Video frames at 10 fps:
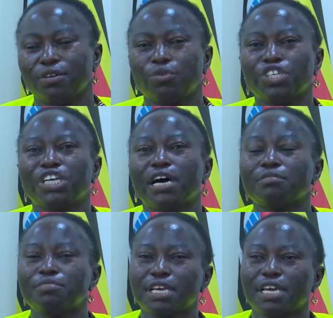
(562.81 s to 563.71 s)
we shall
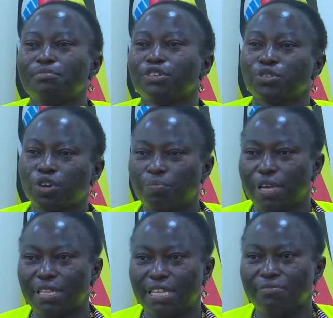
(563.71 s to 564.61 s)
be able to
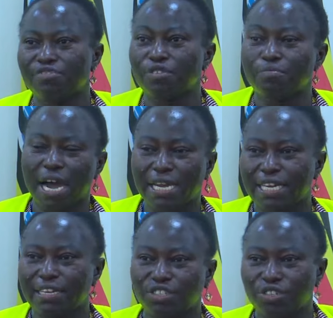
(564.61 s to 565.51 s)
open them from Monday
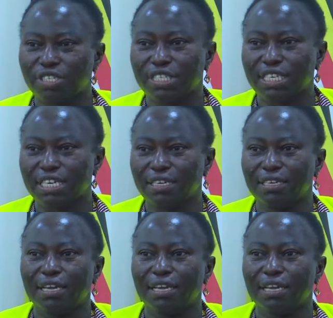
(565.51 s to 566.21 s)
and Tuesday,